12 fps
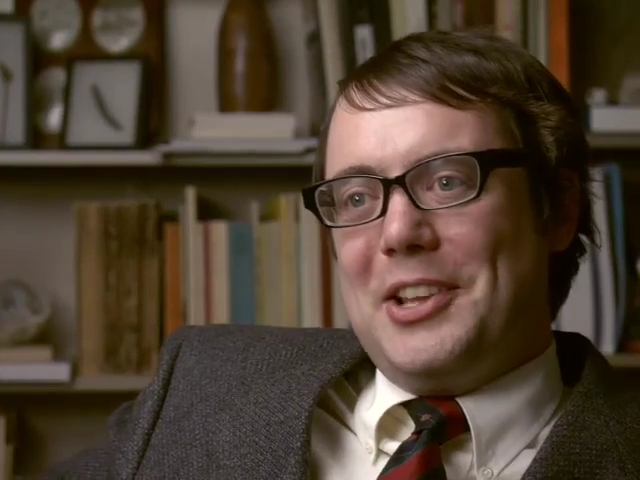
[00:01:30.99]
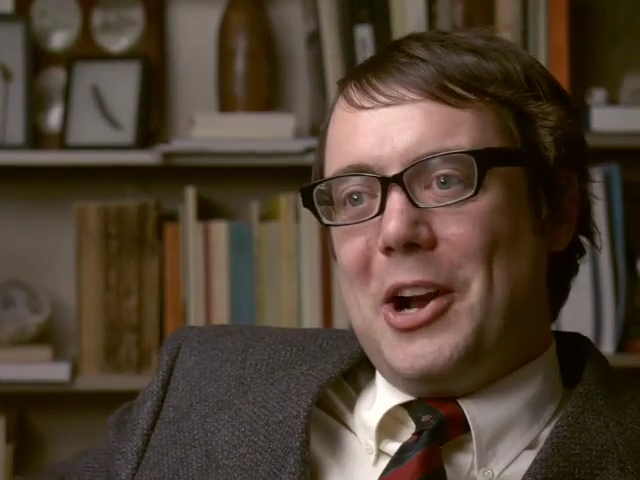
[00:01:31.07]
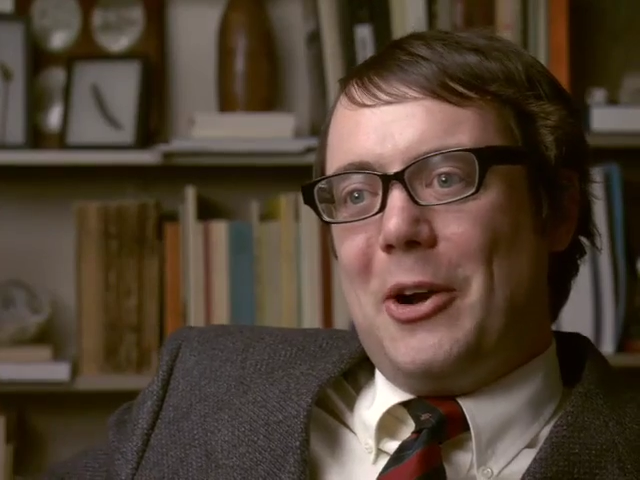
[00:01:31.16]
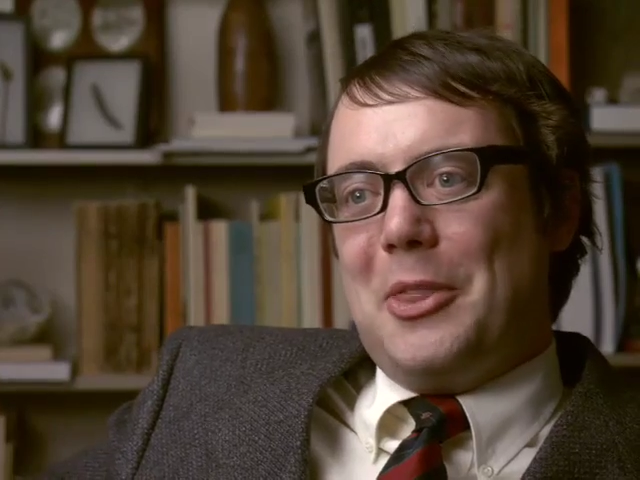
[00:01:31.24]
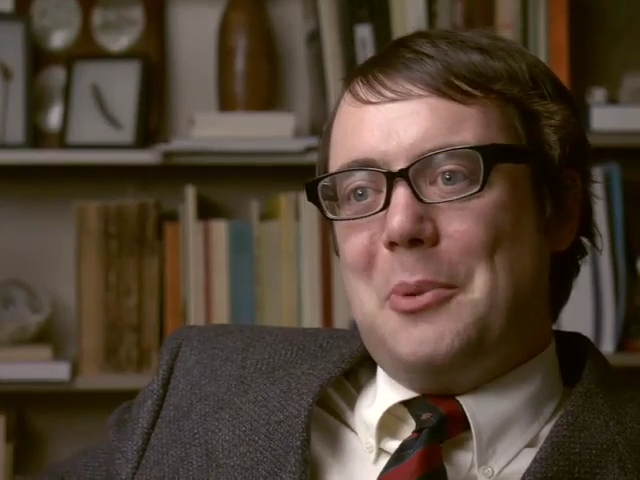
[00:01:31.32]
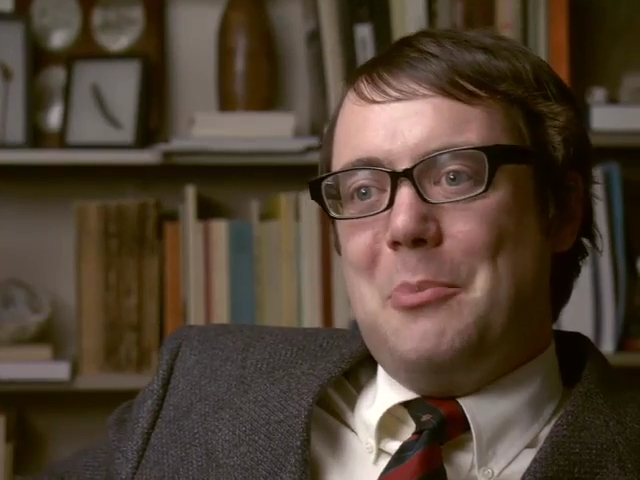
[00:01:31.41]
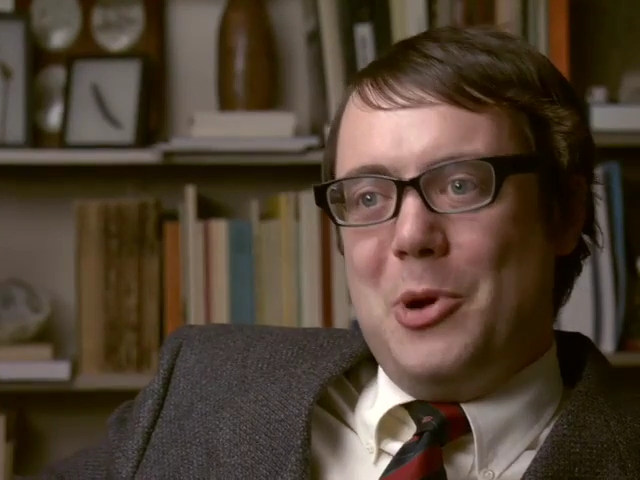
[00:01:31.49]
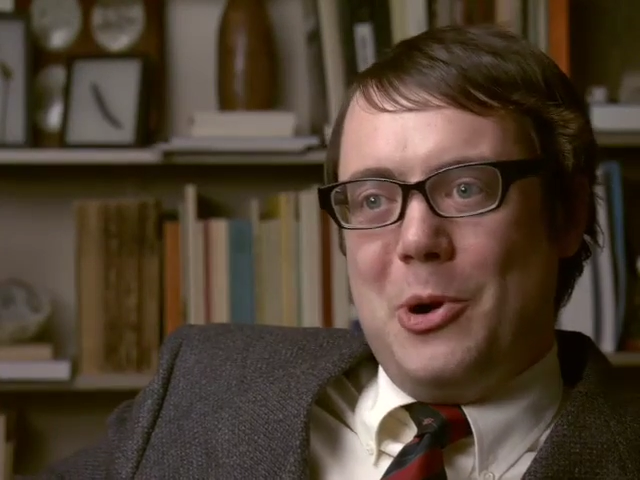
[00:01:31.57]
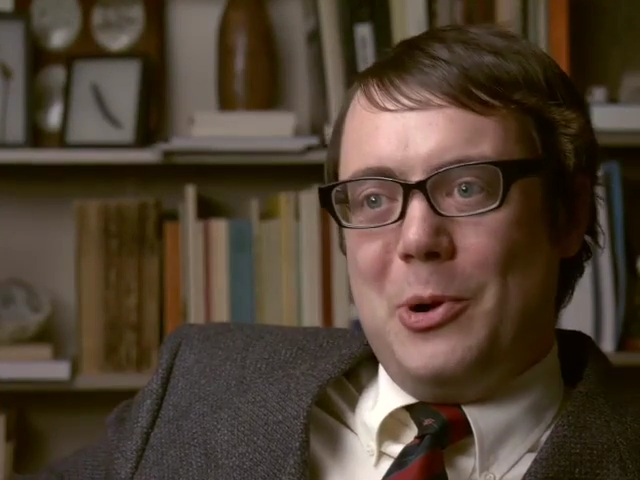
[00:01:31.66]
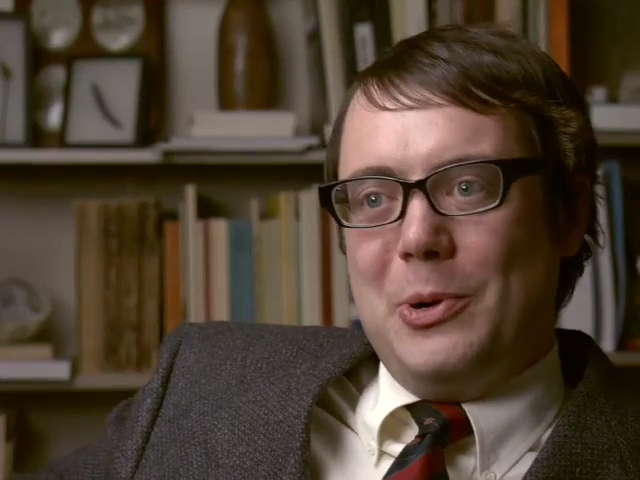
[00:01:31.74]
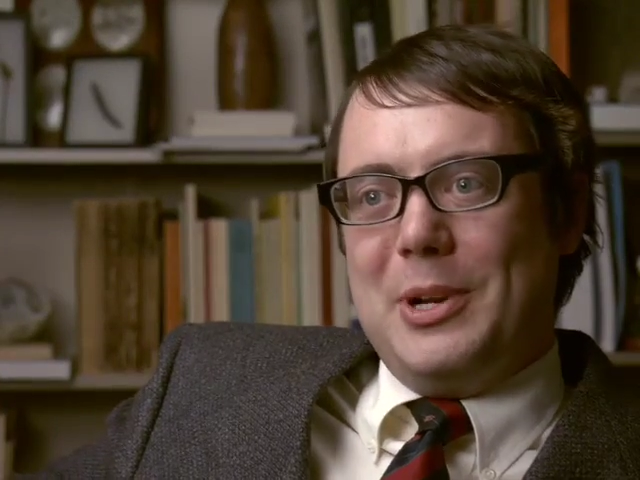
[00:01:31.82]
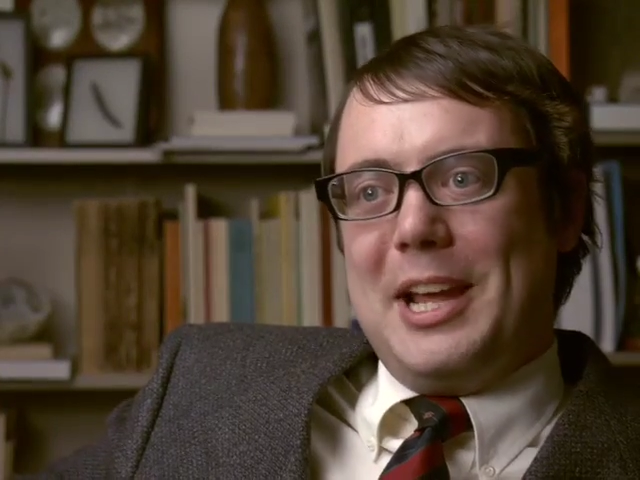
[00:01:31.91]
there on the
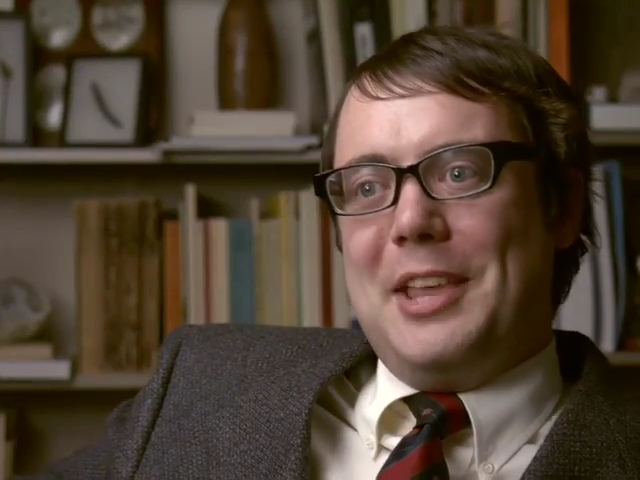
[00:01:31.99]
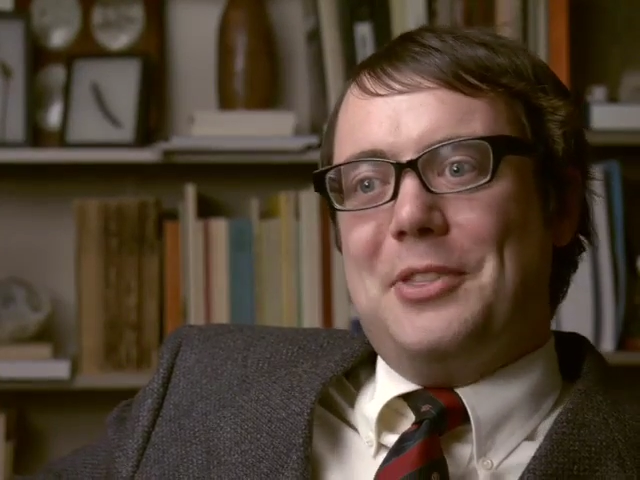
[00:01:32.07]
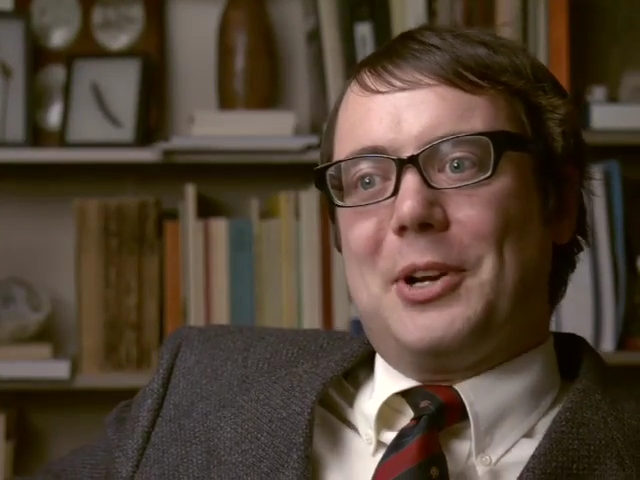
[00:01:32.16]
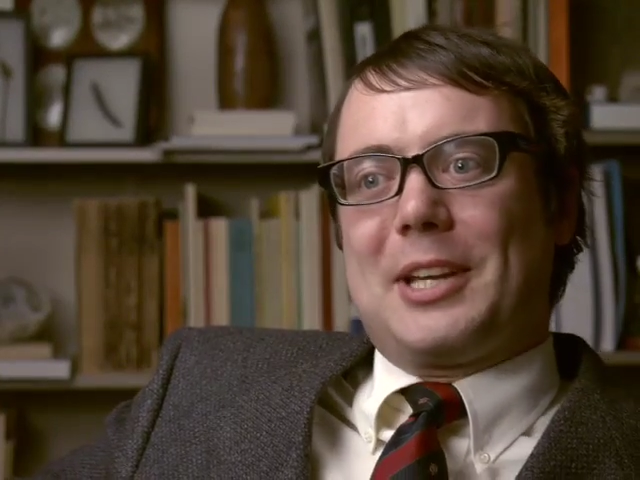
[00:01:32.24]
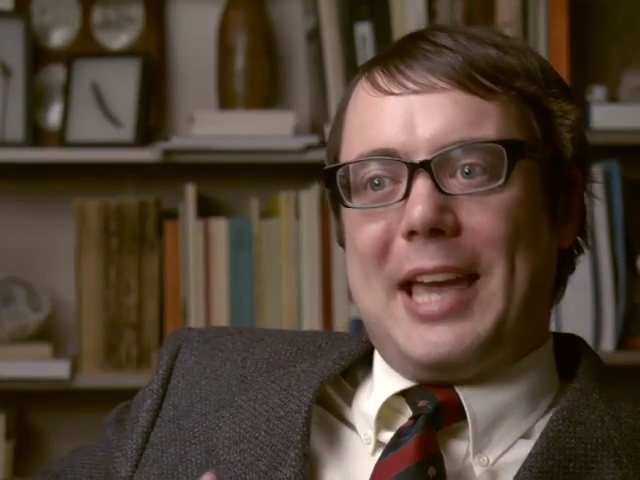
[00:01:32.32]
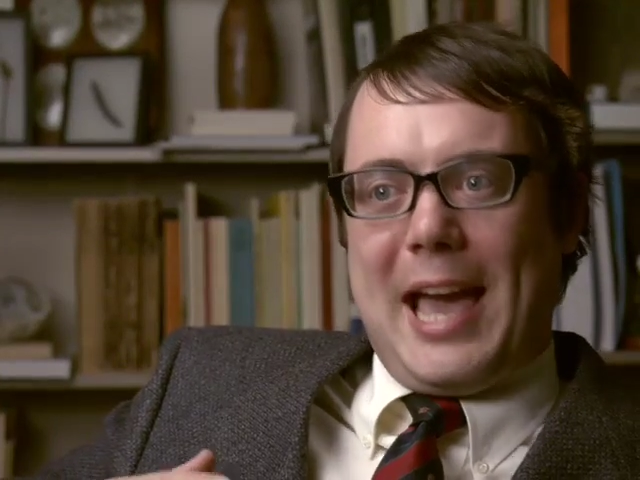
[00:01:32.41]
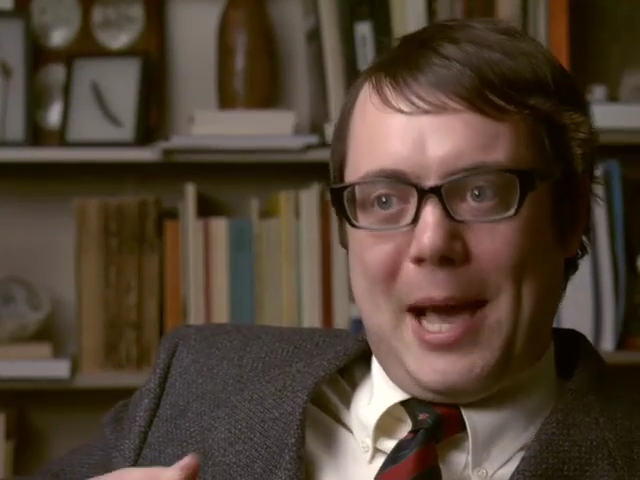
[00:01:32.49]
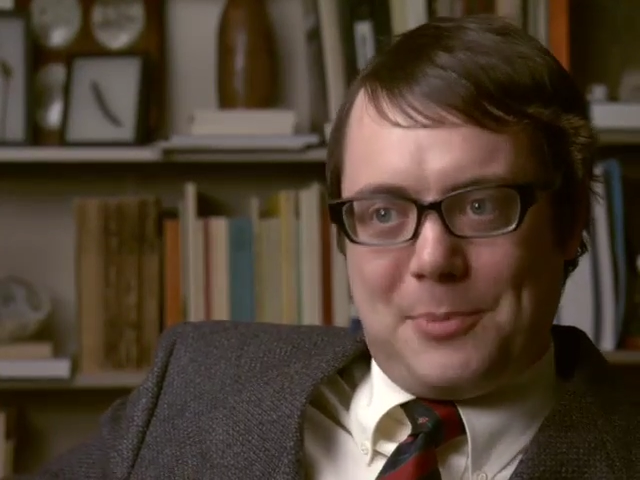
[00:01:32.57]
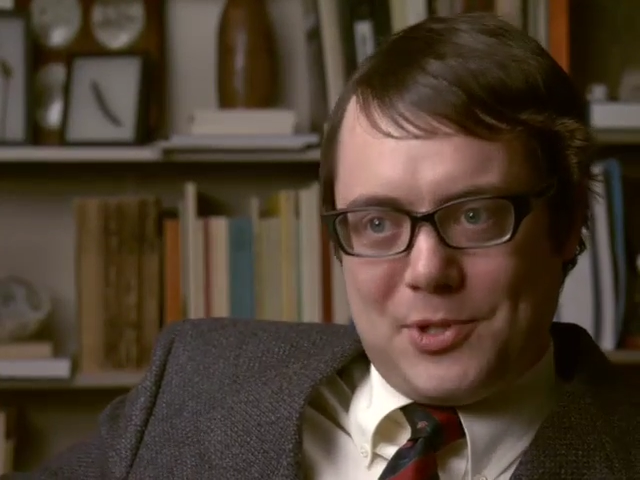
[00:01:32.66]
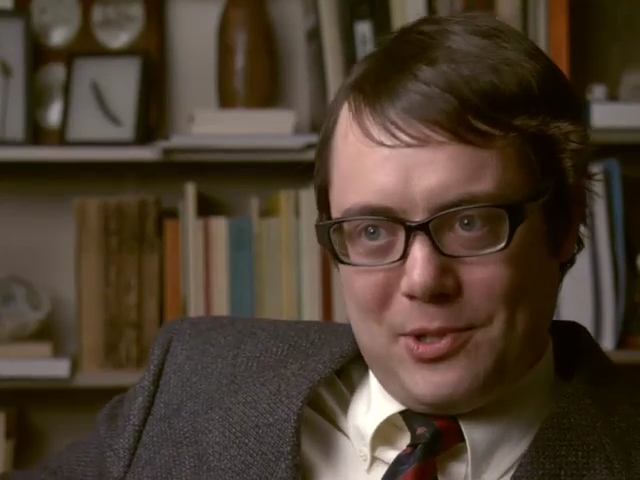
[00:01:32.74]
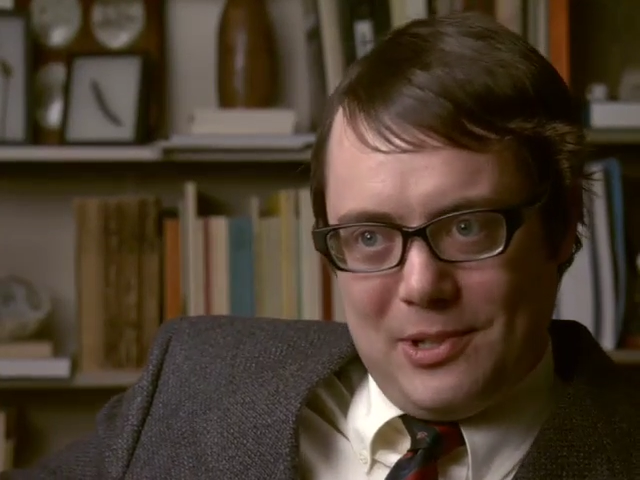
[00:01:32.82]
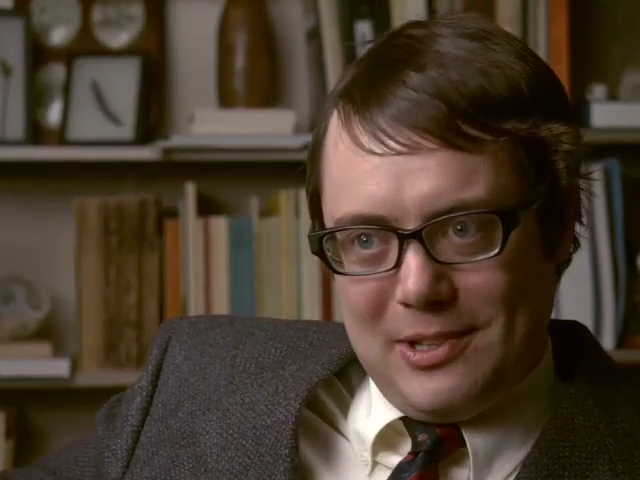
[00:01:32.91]
moon in their
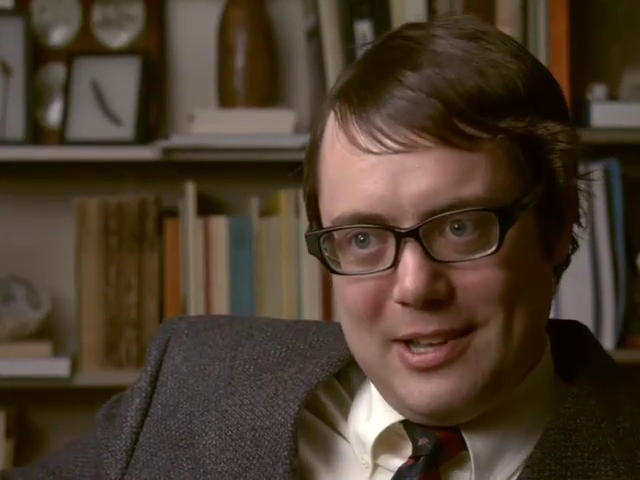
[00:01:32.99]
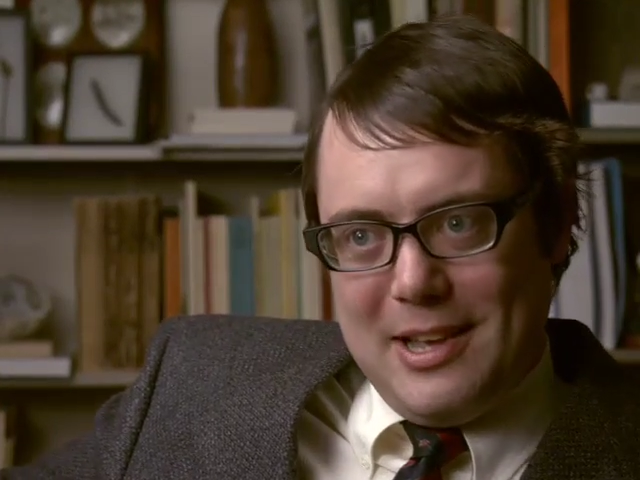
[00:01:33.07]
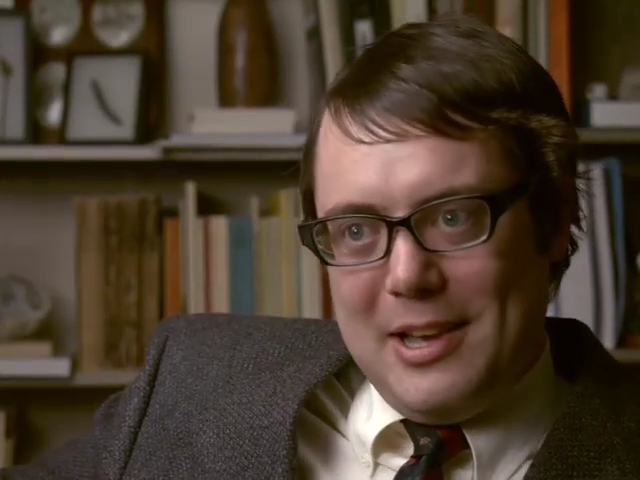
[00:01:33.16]
capsule